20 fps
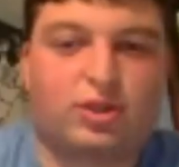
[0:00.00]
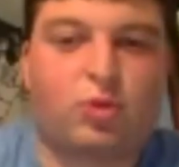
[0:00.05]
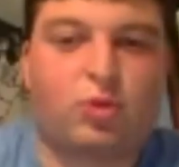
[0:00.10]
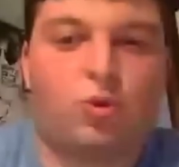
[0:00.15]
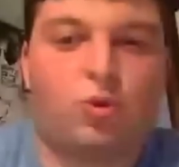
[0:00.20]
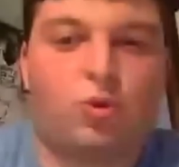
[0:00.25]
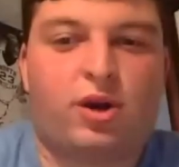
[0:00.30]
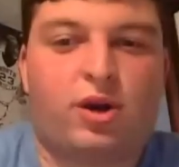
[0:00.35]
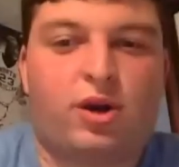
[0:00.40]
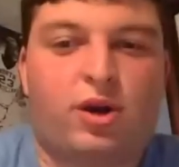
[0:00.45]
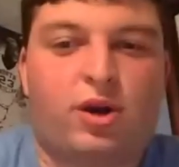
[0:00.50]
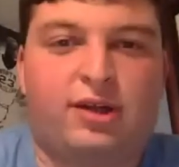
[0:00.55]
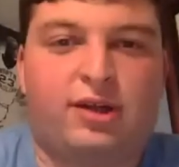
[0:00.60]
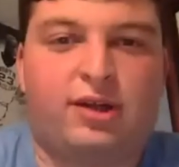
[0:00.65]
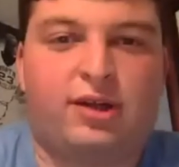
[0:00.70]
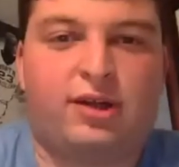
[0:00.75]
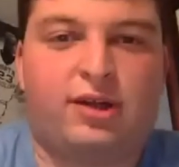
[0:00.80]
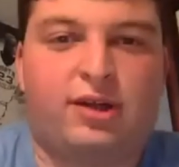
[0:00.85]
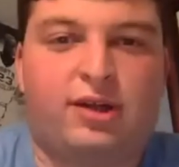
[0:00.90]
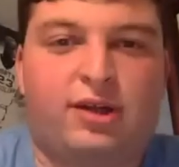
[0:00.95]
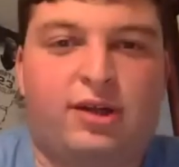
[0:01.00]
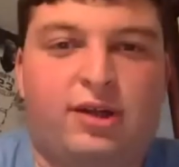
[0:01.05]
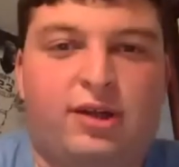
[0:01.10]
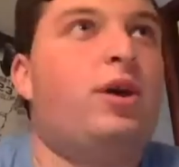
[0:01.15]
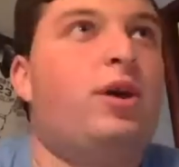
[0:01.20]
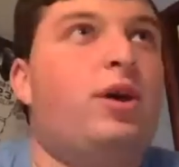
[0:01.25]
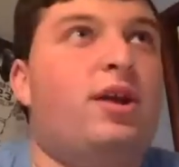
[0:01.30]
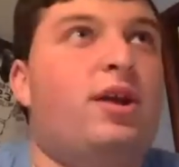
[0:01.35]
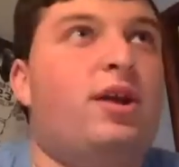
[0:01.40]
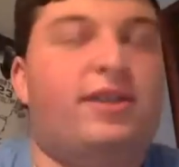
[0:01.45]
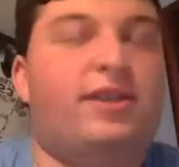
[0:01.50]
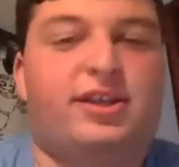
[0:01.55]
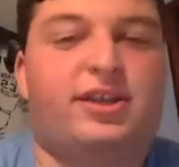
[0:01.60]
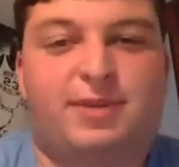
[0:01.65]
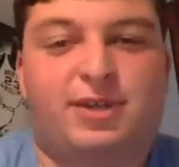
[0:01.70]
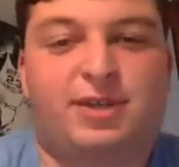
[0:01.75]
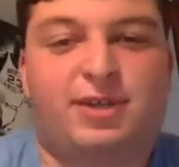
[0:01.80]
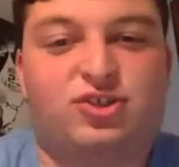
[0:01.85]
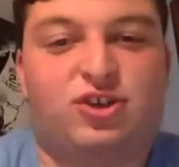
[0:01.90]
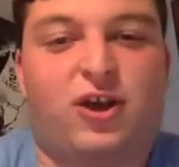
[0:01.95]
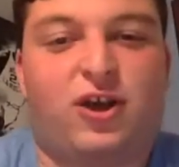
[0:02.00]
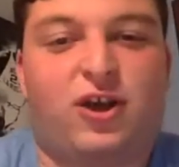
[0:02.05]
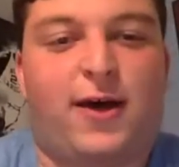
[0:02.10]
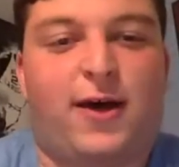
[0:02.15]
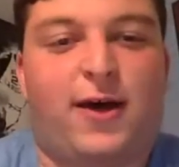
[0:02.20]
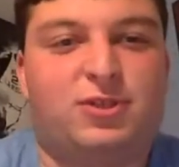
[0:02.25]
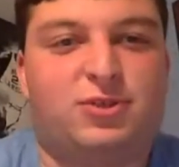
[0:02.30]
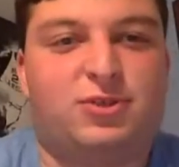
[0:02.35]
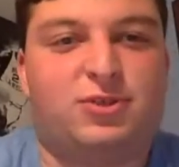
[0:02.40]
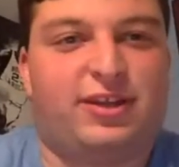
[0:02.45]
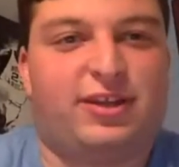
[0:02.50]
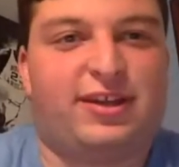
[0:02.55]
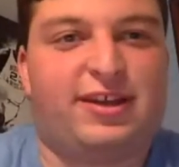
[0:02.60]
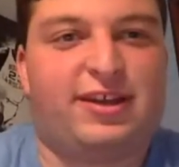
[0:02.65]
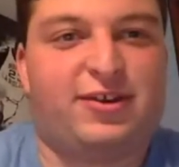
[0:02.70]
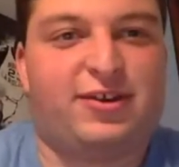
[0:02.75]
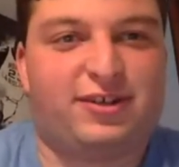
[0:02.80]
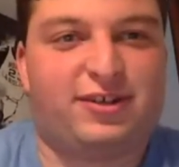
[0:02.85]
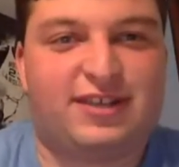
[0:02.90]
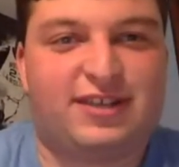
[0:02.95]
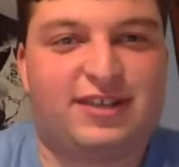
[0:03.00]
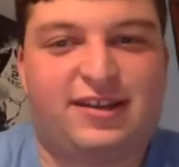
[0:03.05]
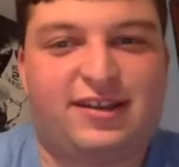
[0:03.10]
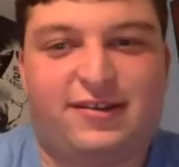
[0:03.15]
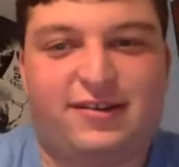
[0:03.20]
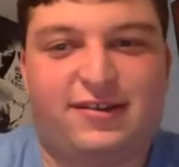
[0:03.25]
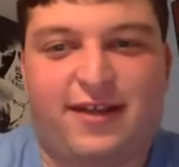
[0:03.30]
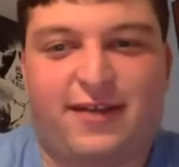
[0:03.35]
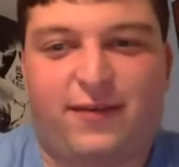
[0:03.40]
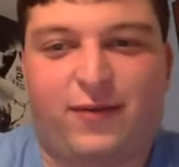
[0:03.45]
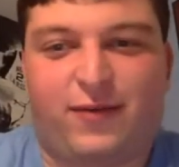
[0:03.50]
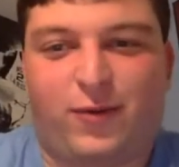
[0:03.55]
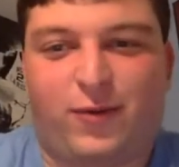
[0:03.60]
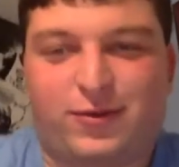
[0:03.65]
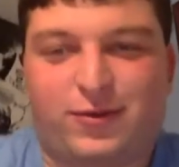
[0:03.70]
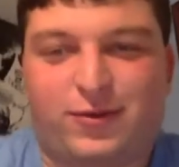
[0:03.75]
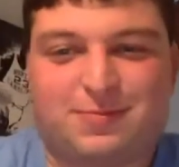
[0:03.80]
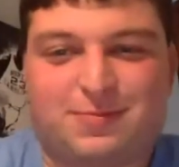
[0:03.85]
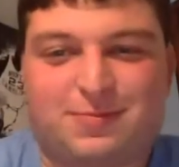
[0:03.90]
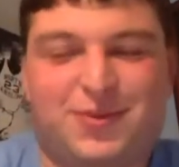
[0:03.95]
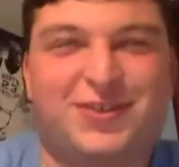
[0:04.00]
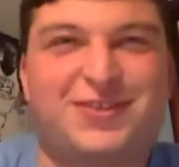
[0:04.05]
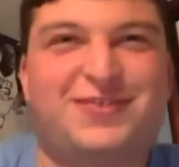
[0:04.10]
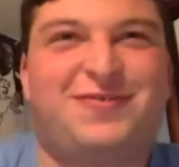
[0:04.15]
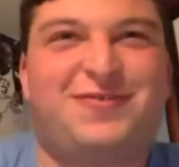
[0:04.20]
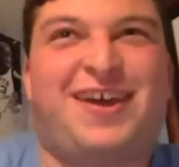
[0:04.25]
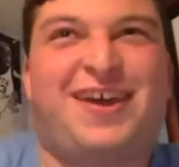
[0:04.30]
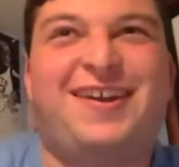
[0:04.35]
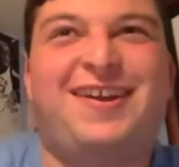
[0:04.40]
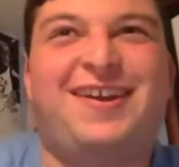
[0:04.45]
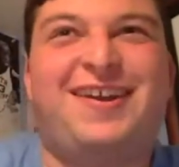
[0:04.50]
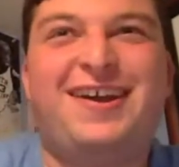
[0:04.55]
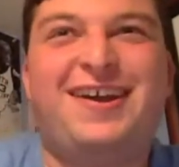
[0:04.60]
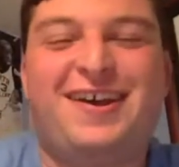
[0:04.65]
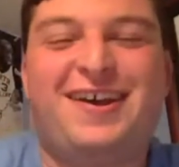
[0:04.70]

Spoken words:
one non-Chicagoan, I think it's my job to really irritate everyone who's a Bulls fan.